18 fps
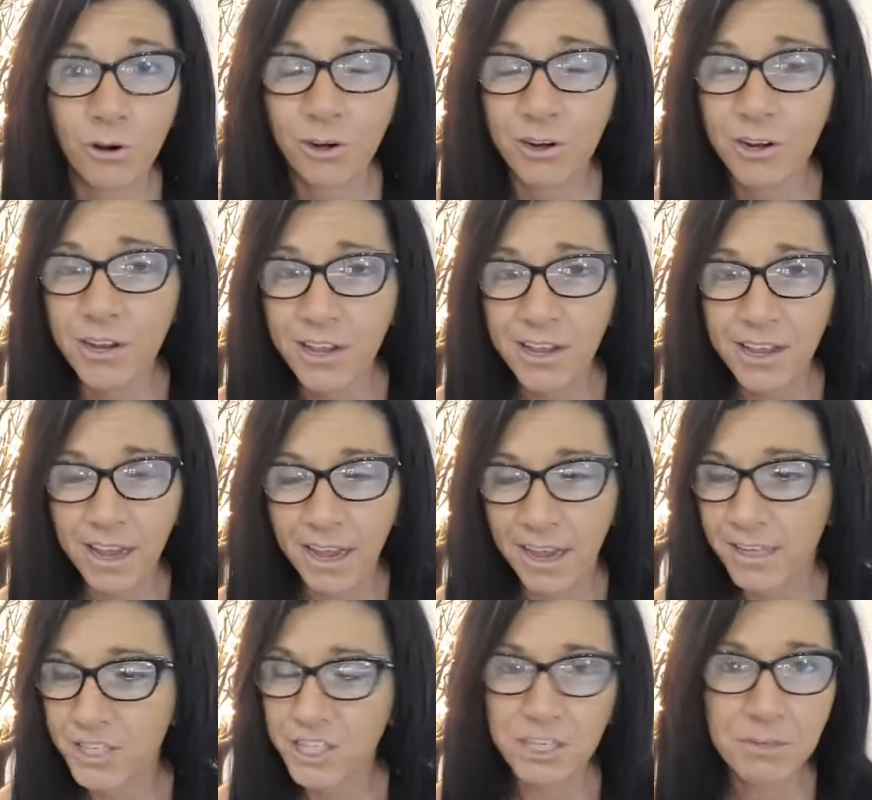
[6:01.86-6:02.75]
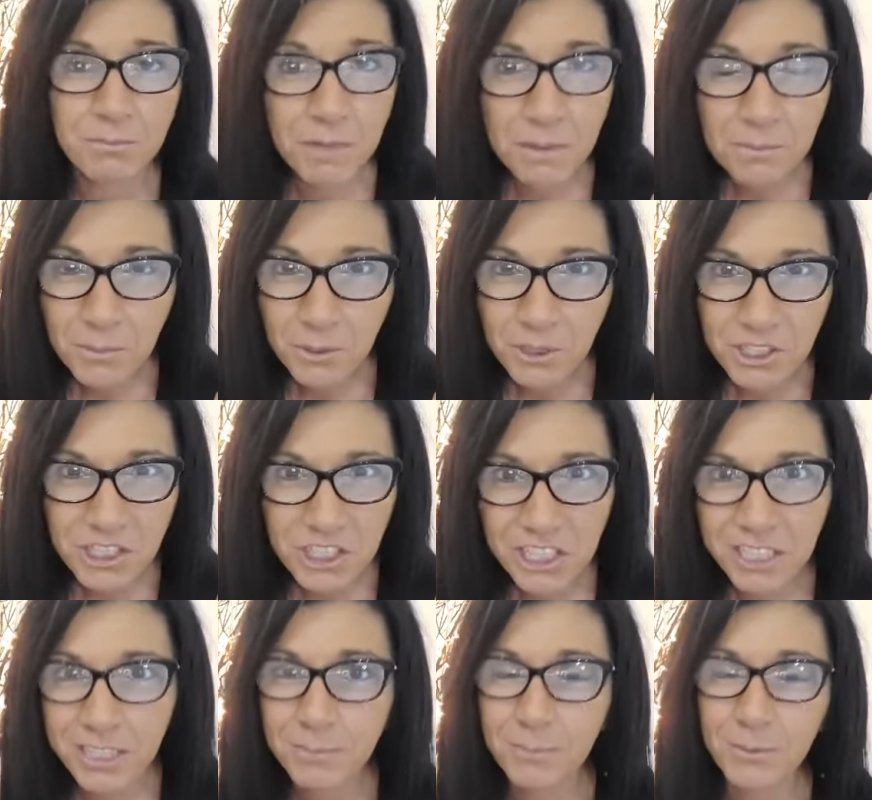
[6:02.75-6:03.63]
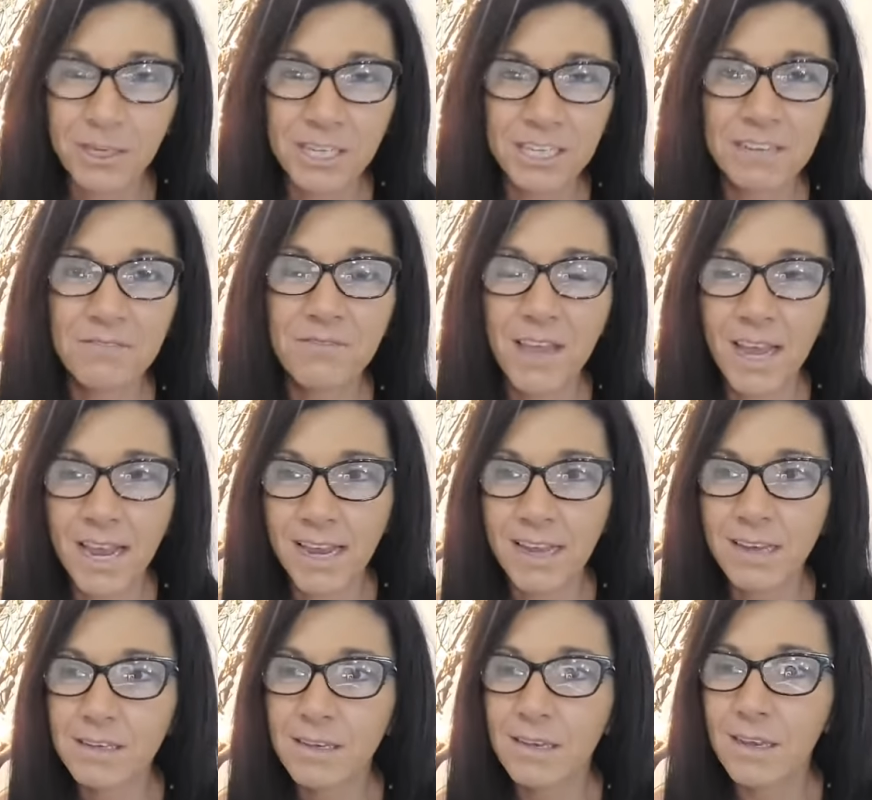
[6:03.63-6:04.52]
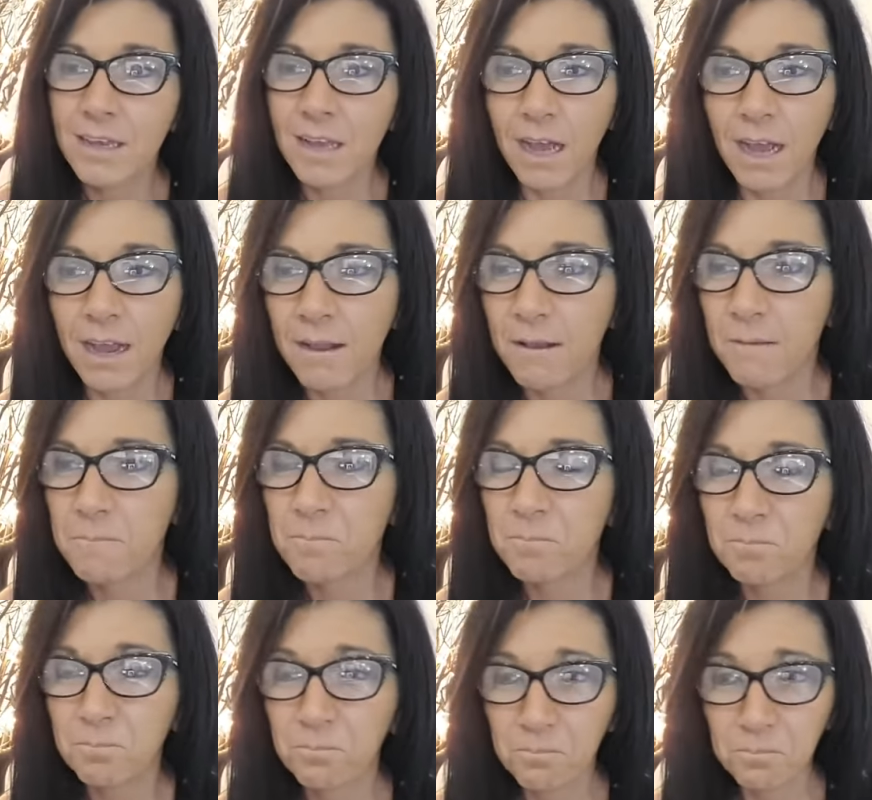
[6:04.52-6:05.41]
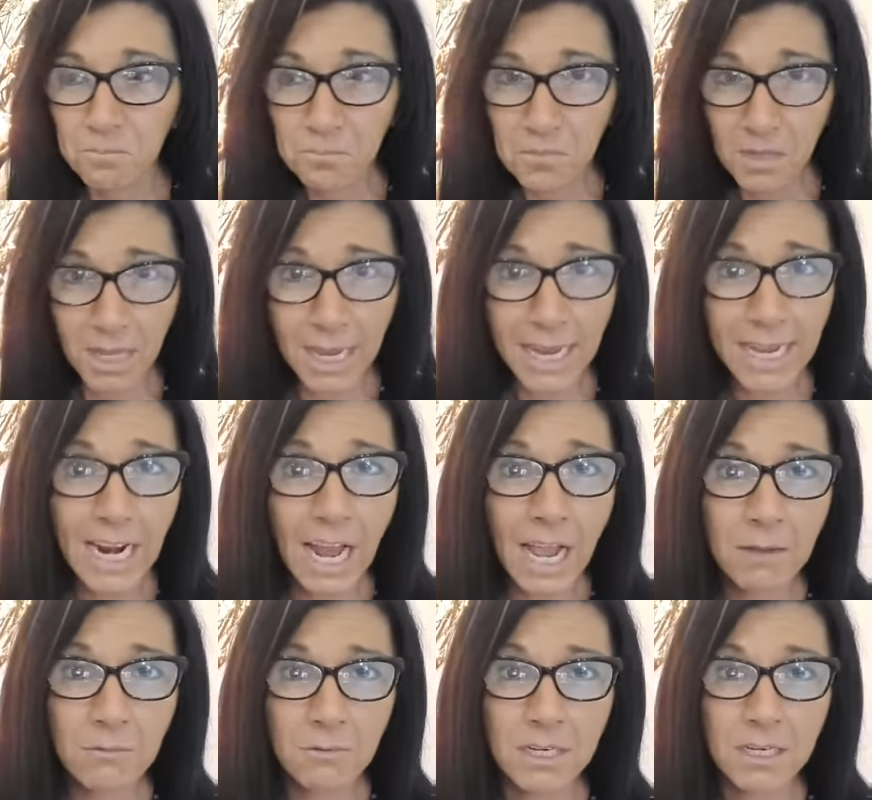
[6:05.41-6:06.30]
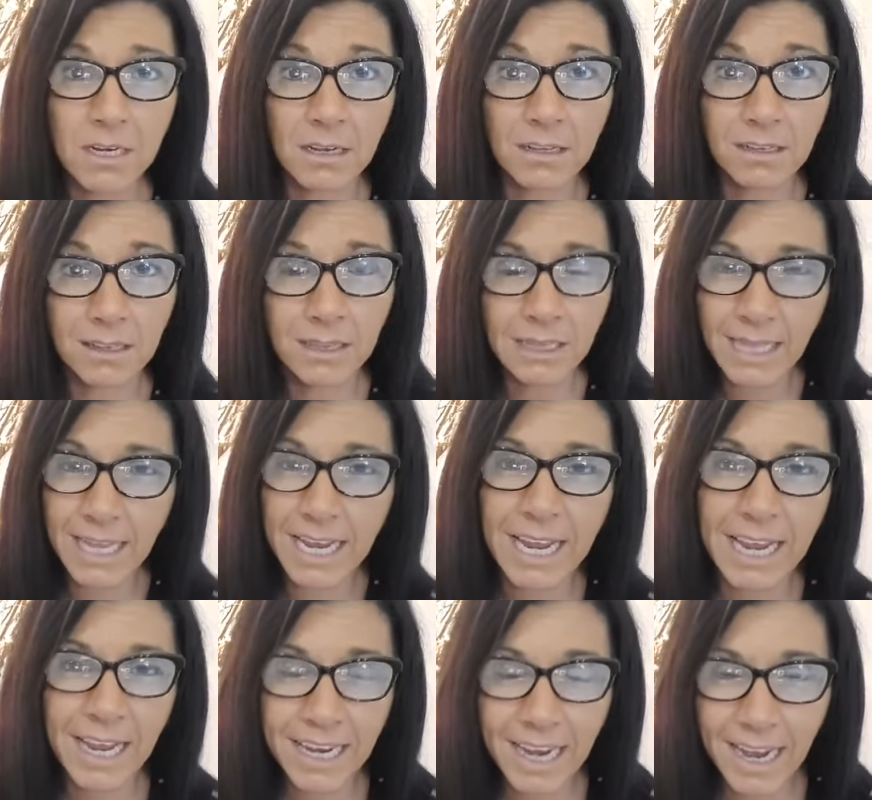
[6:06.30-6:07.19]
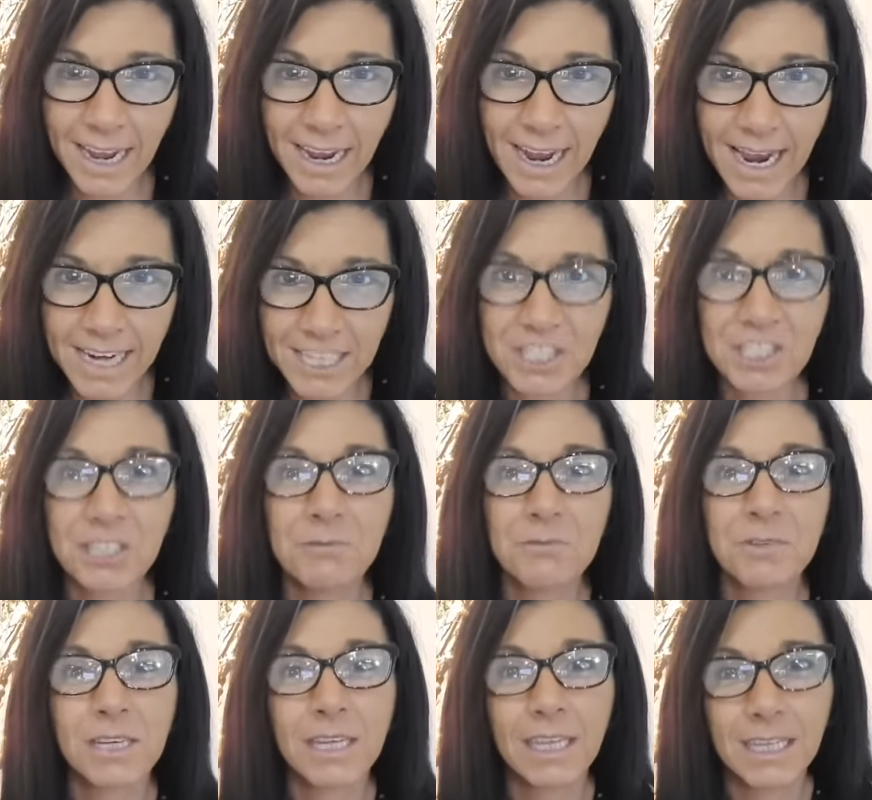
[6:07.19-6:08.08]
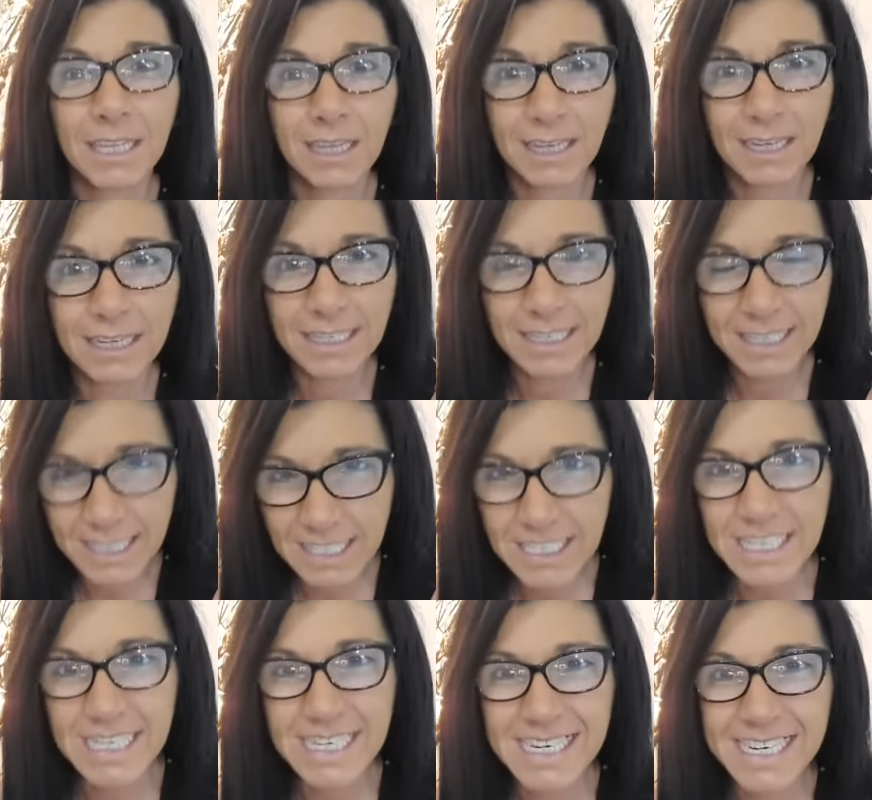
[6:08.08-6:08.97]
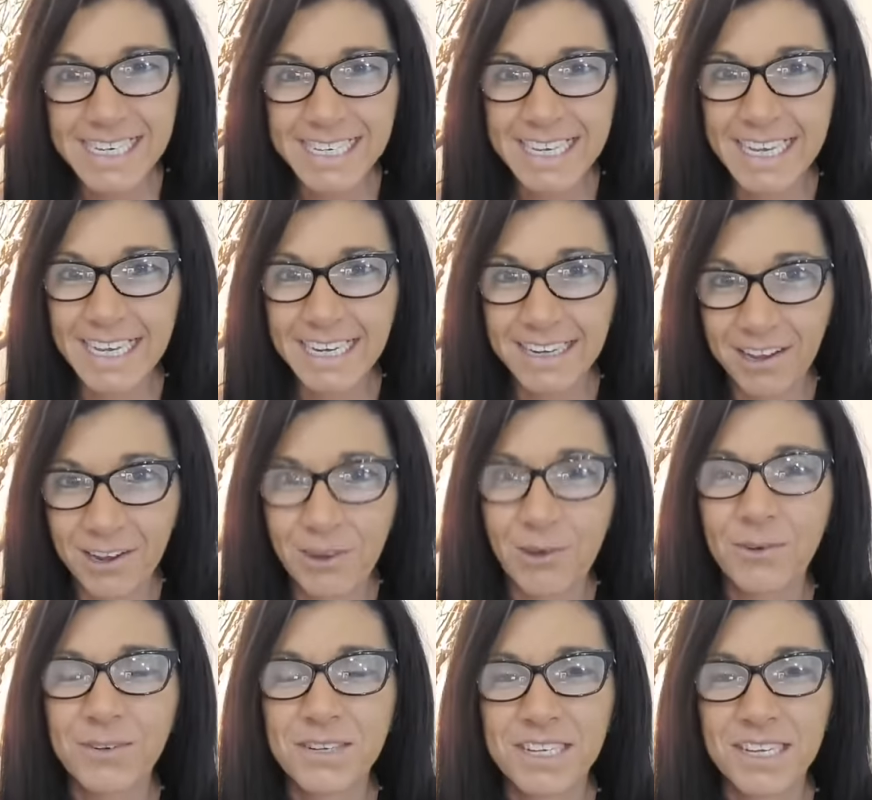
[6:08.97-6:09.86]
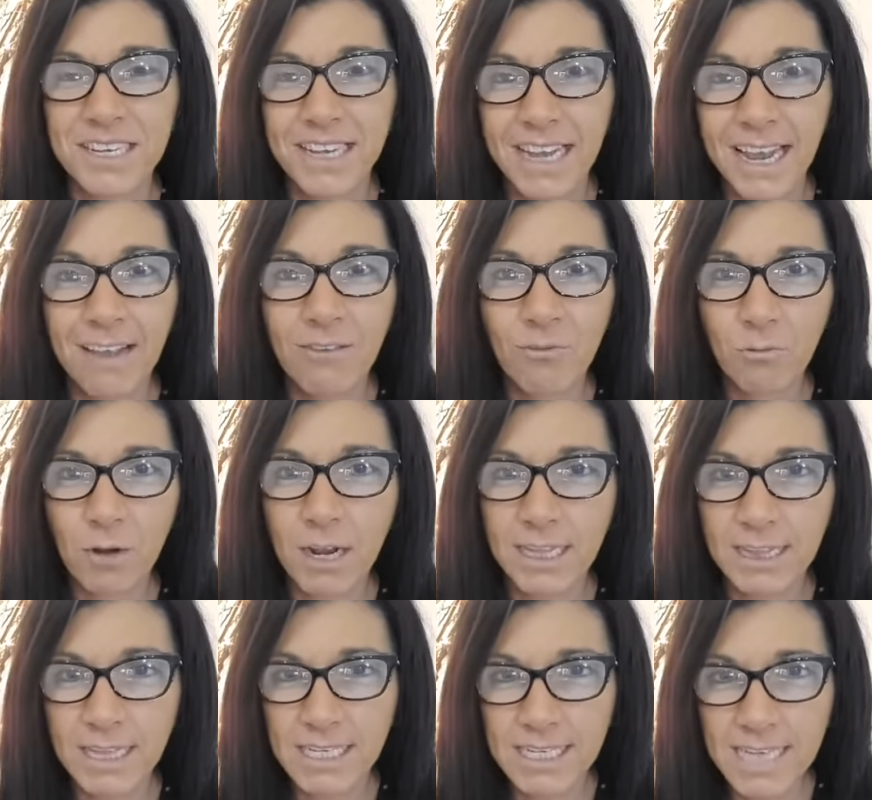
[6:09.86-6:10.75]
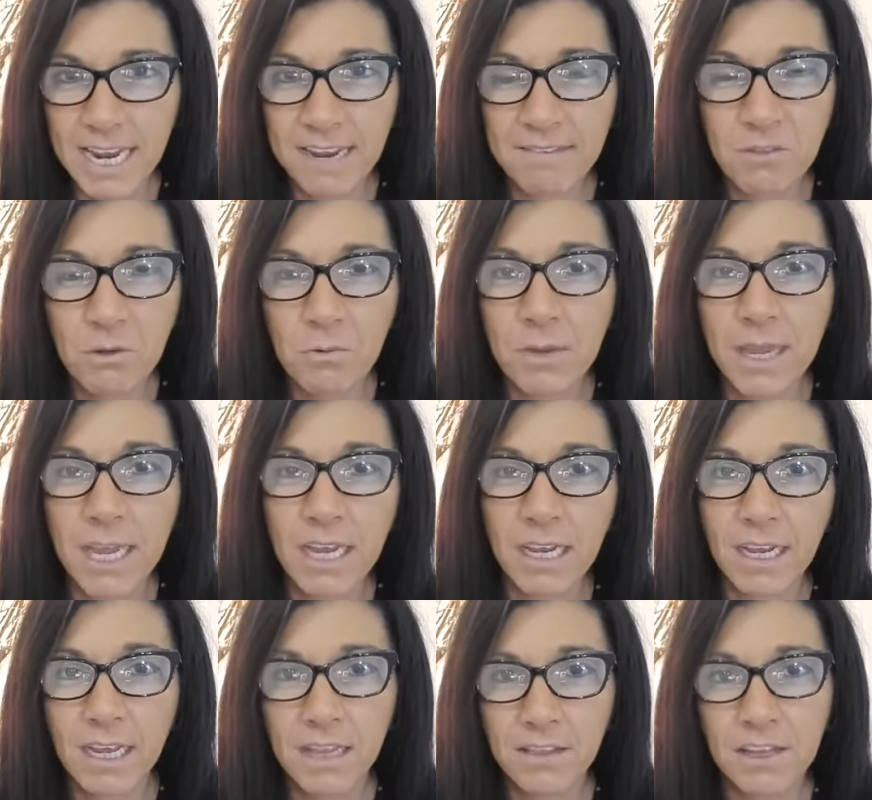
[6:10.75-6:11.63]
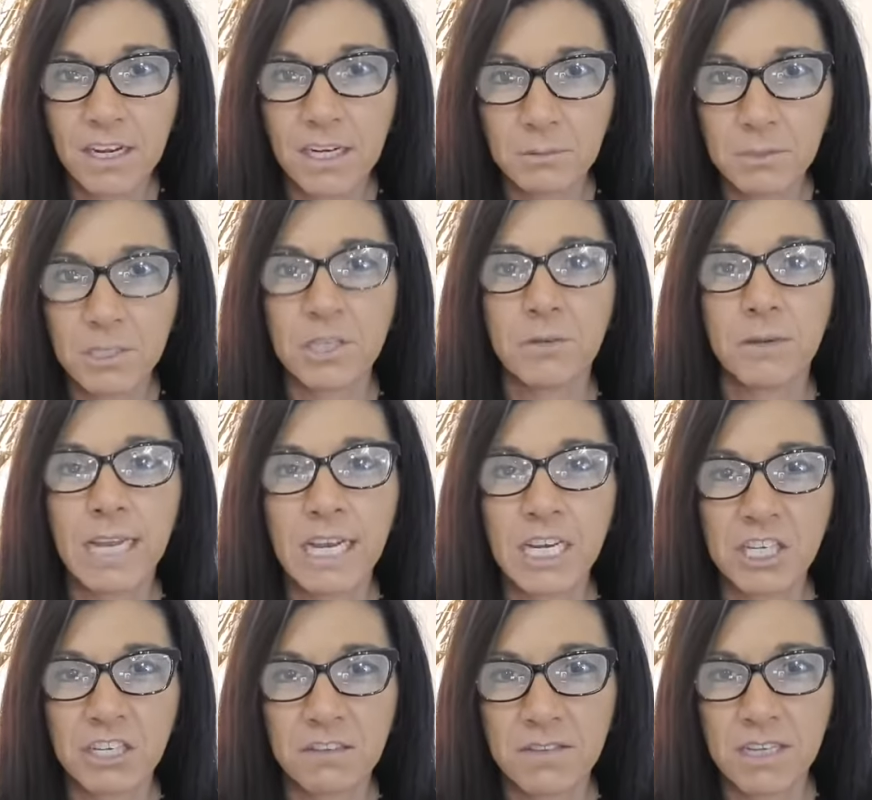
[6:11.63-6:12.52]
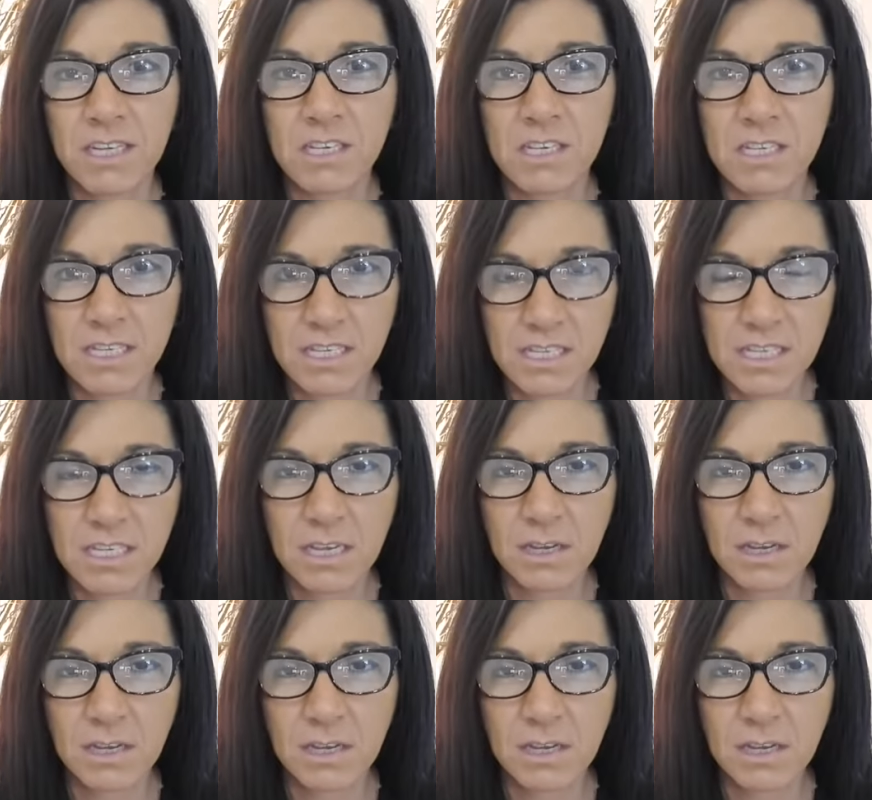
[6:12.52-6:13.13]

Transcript: or a gym membership or any of that. Um, and I would, I, I actually would get a sticky note and write the day of the week that I would do each of these